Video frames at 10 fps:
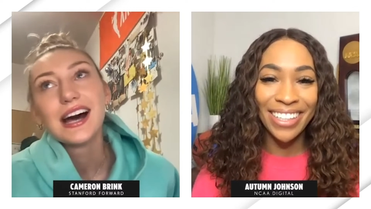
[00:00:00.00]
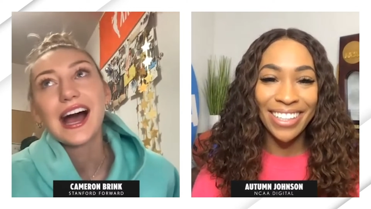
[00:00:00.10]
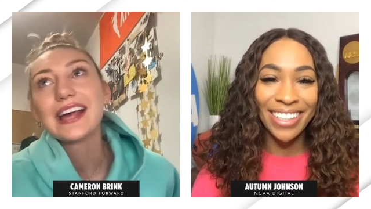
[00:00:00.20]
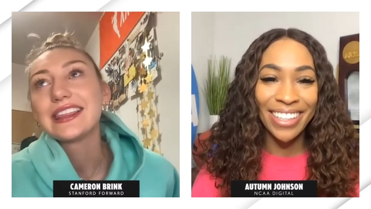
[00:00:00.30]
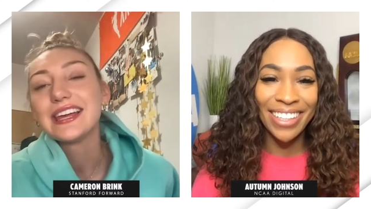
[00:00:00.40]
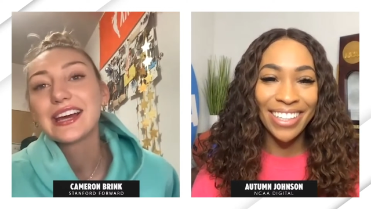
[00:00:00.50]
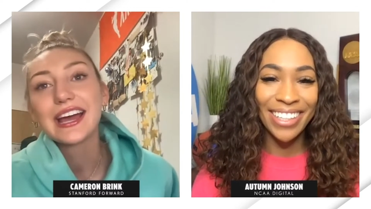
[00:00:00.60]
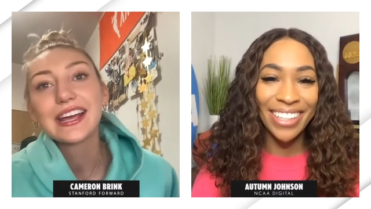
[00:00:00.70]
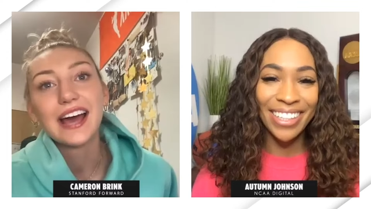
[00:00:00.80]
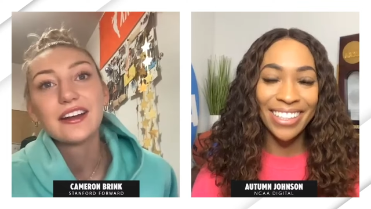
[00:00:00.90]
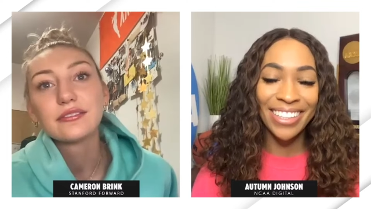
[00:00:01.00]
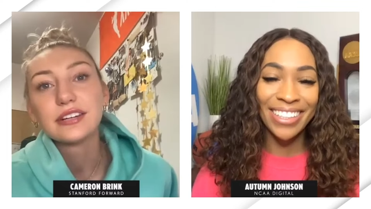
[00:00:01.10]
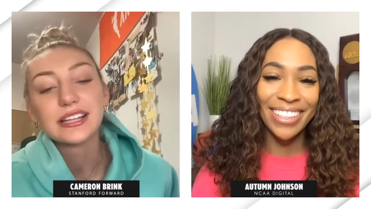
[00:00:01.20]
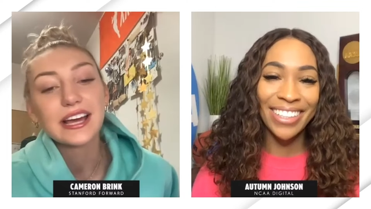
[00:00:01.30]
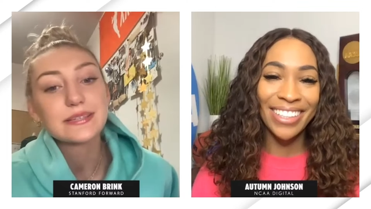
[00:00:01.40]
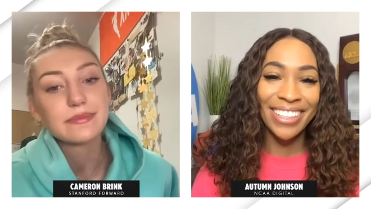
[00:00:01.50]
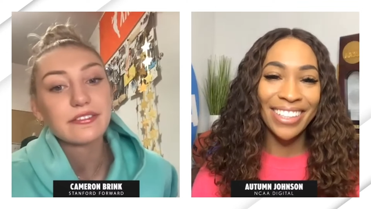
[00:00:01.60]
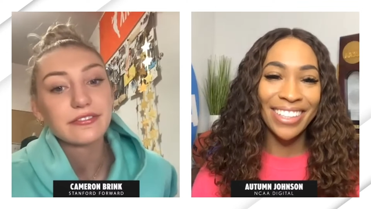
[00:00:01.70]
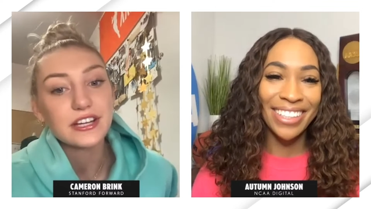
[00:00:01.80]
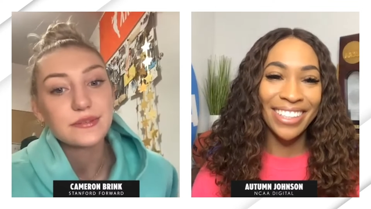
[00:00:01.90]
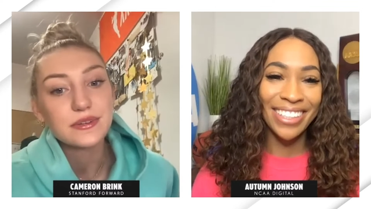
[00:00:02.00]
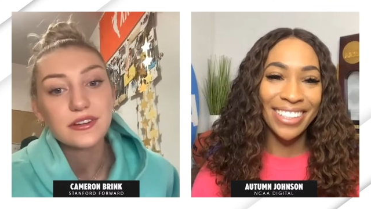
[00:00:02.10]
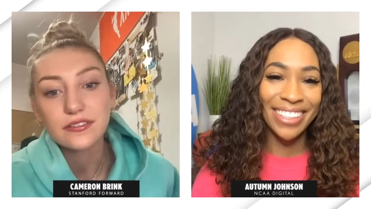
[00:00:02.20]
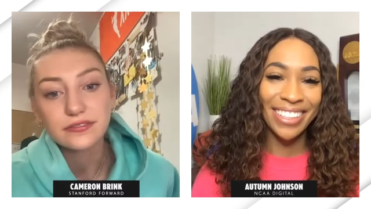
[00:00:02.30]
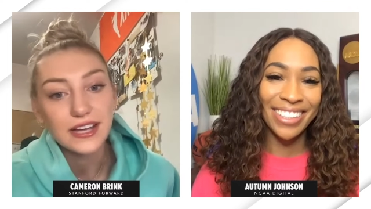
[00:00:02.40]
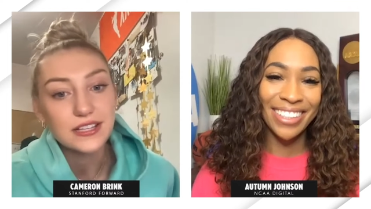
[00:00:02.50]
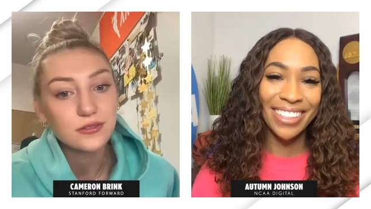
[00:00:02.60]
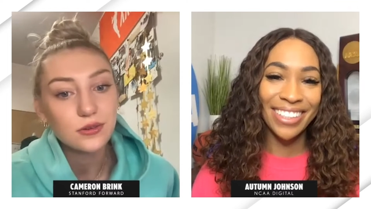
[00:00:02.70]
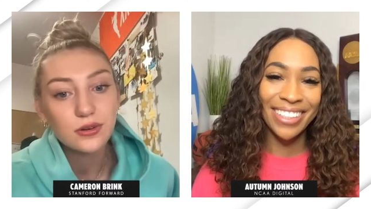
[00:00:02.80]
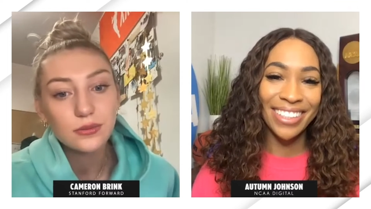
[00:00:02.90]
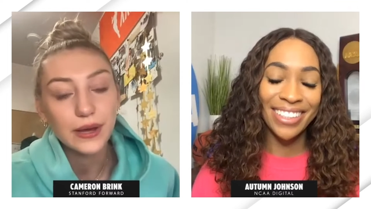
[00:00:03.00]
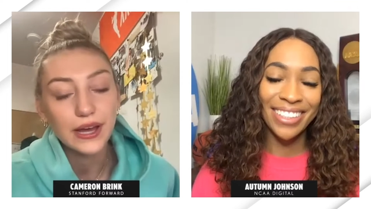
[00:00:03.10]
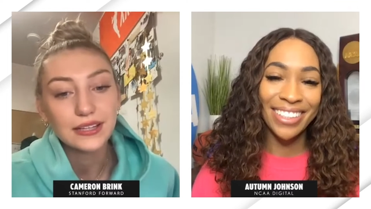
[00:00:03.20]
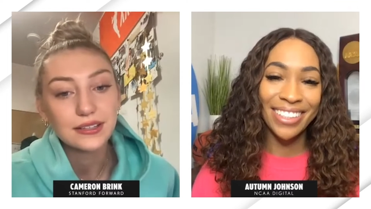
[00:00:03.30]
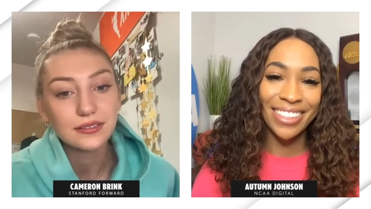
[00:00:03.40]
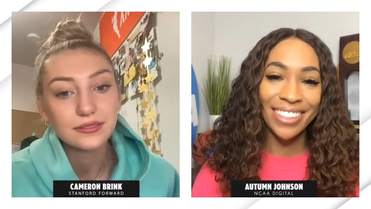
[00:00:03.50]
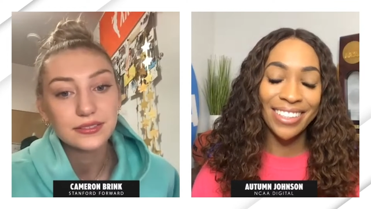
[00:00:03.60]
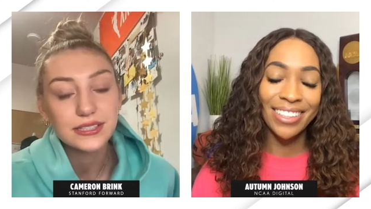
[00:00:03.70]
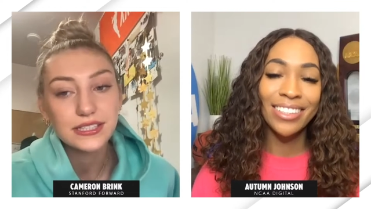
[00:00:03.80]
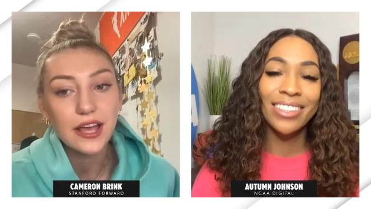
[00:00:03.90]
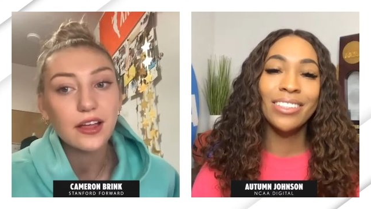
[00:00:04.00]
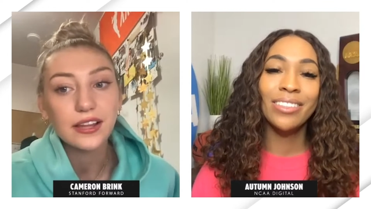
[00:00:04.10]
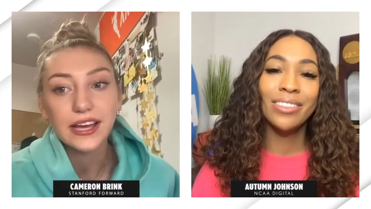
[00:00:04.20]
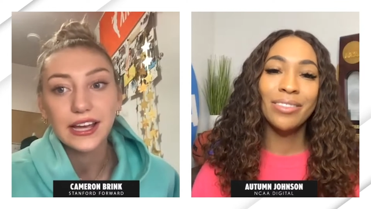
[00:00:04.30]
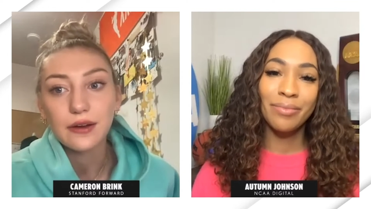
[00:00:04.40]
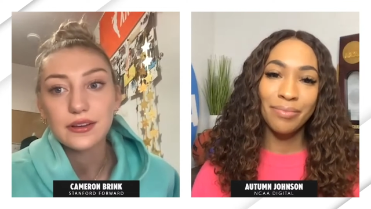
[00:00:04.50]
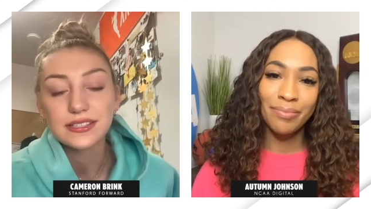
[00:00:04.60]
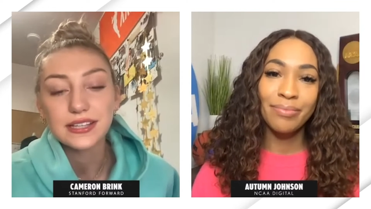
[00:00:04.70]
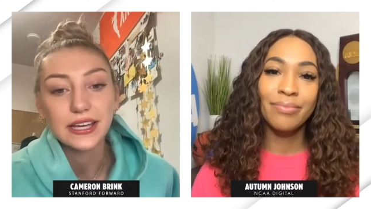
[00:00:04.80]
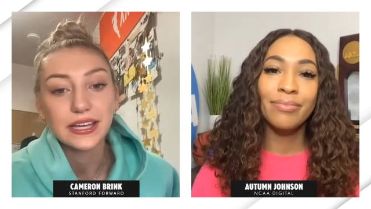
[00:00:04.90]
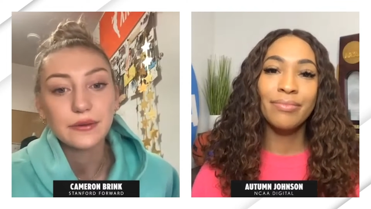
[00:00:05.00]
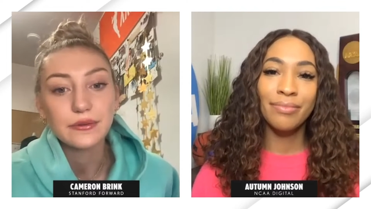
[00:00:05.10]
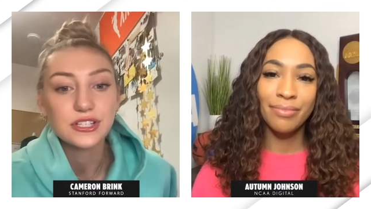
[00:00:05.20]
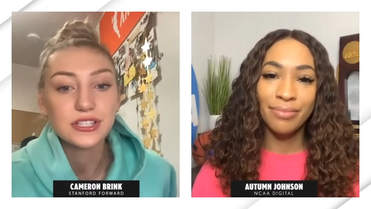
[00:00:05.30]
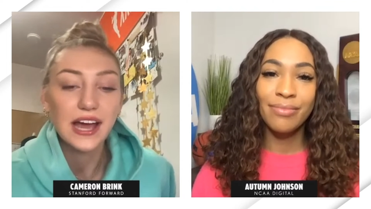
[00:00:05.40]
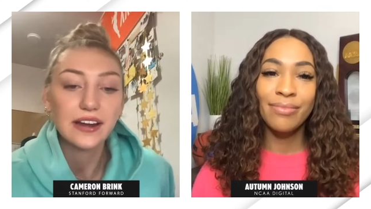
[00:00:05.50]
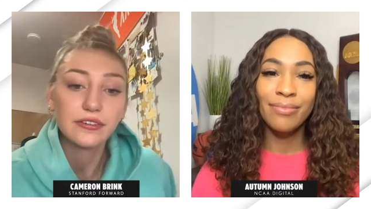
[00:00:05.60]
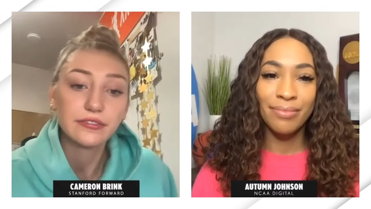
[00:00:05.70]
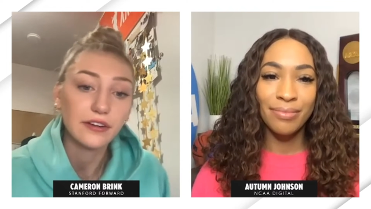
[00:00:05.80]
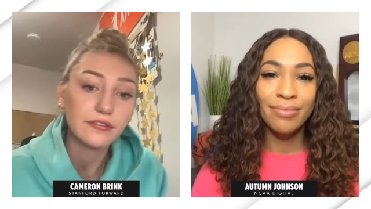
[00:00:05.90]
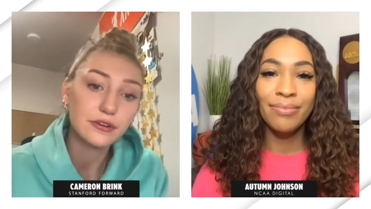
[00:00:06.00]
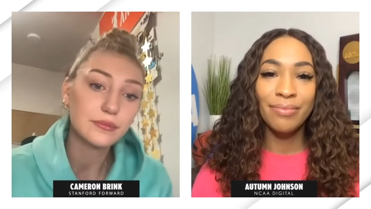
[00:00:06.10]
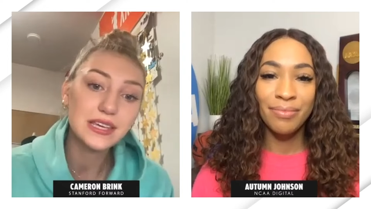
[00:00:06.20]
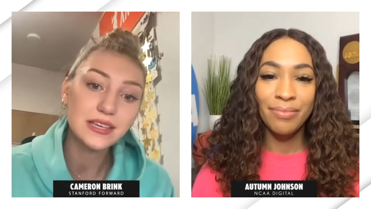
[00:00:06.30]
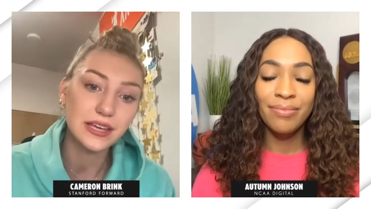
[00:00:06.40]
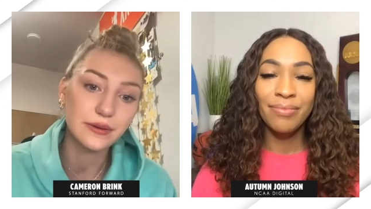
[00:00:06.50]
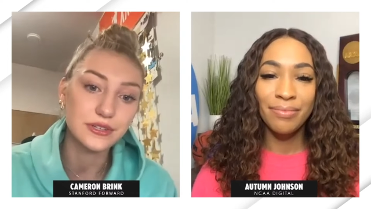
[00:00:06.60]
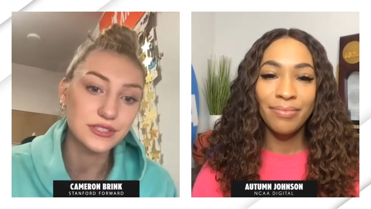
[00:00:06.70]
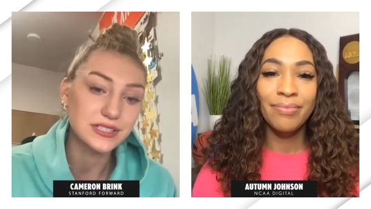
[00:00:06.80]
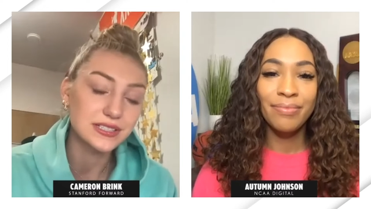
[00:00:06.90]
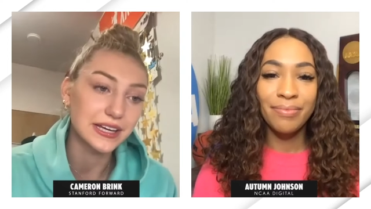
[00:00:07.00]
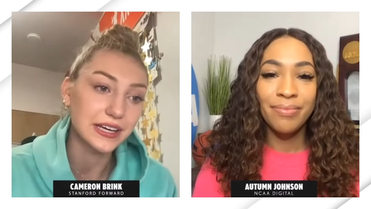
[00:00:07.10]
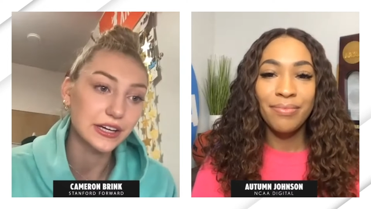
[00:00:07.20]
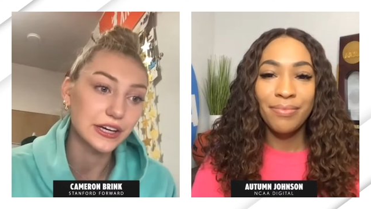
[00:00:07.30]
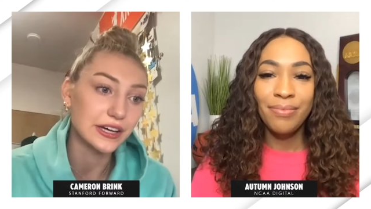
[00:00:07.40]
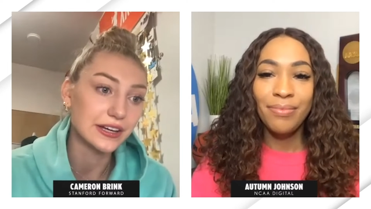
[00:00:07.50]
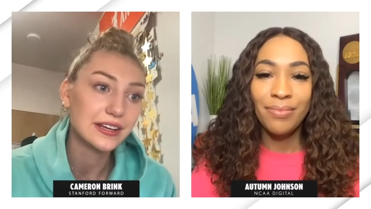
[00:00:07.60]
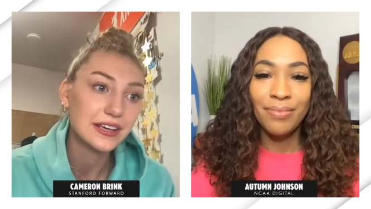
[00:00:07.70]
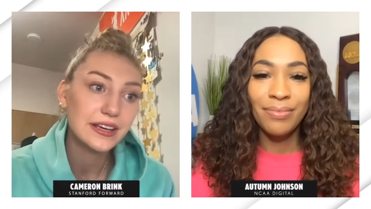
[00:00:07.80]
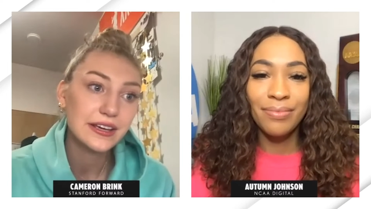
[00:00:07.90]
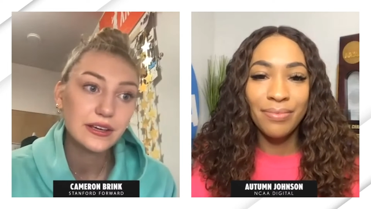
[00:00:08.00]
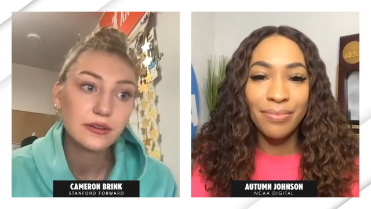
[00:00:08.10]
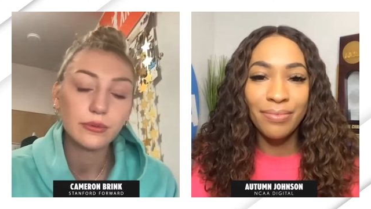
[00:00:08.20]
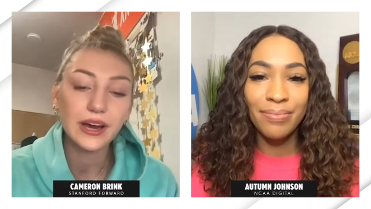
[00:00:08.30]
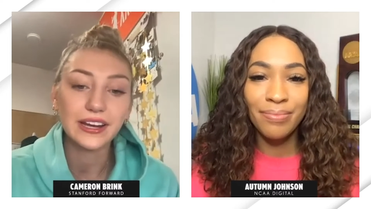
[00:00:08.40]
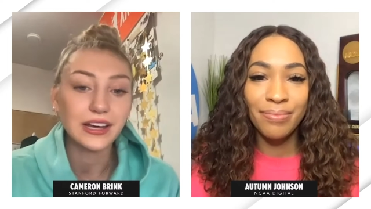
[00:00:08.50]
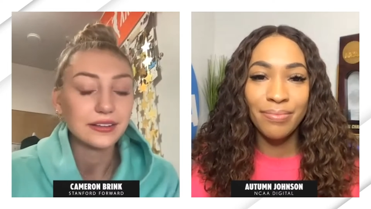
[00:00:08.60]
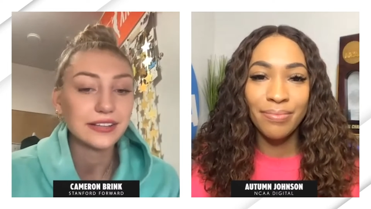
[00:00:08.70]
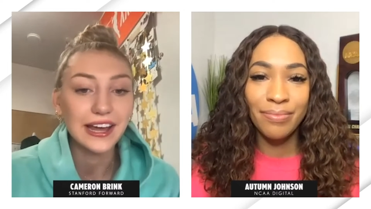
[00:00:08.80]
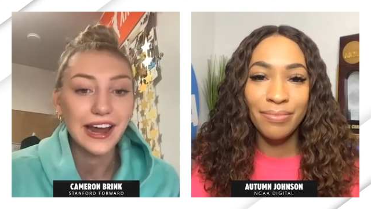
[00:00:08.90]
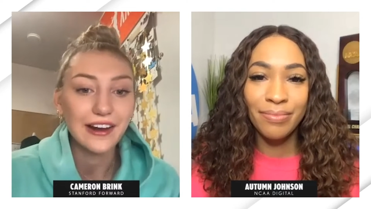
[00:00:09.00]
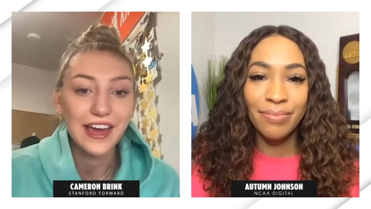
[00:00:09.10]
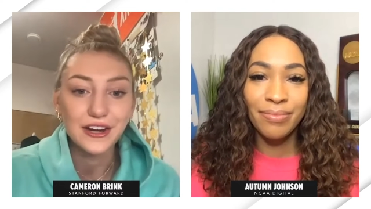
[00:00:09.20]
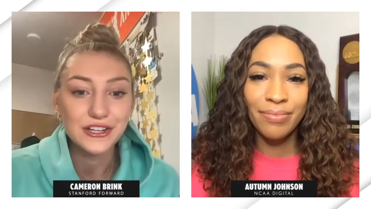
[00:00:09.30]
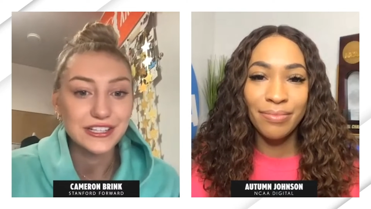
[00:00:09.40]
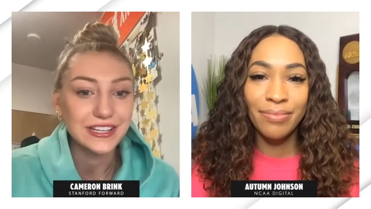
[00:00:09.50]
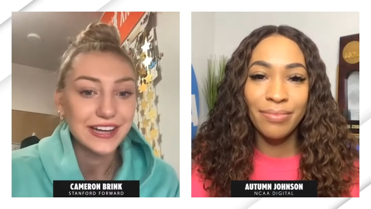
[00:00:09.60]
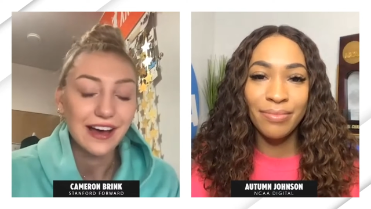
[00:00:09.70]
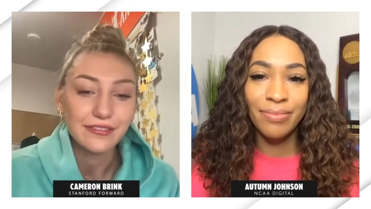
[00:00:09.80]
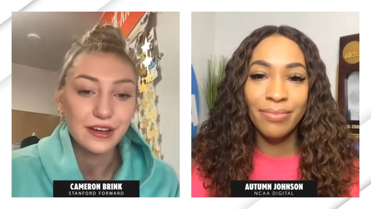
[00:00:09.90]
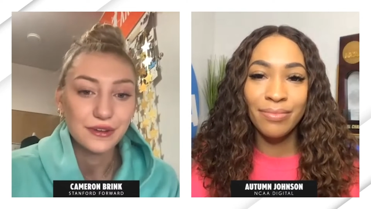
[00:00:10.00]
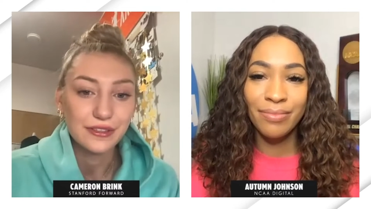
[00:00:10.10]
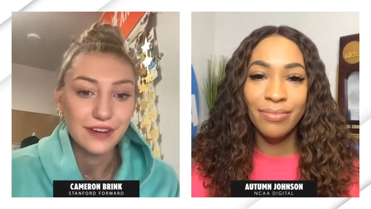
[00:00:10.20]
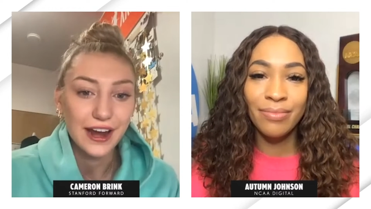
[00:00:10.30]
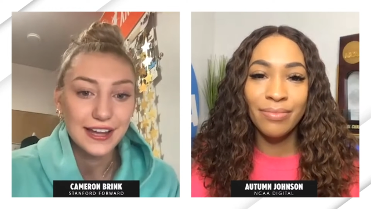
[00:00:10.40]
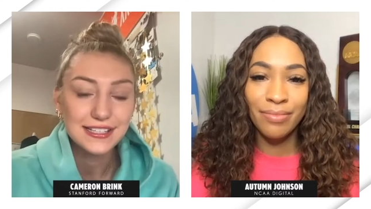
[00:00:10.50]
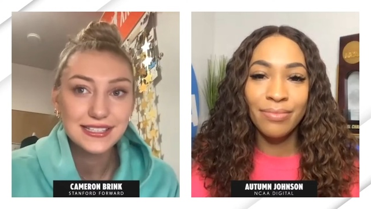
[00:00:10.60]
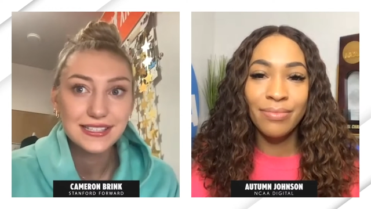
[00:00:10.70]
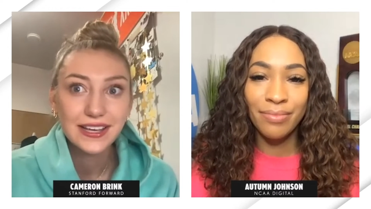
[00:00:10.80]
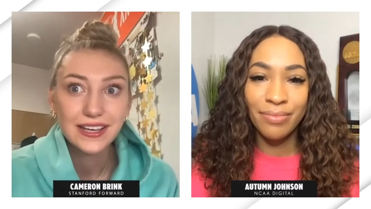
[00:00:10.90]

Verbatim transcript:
Speaker 1: I think I kind of realized my freshman year of high school, but still, like, I was like, it was just kind of fun for me. It was just like a good way to let out energy and have fun with friends.